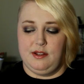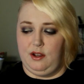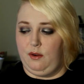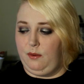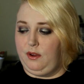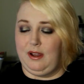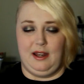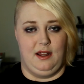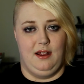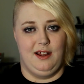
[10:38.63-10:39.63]
So you
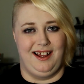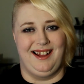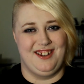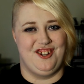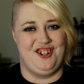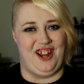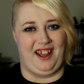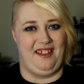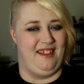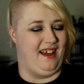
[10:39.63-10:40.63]
can
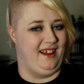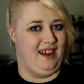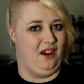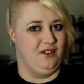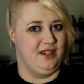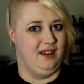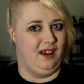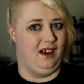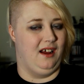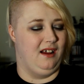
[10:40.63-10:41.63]
check that out
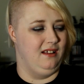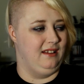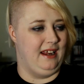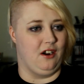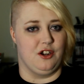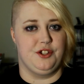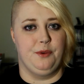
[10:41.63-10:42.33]
later.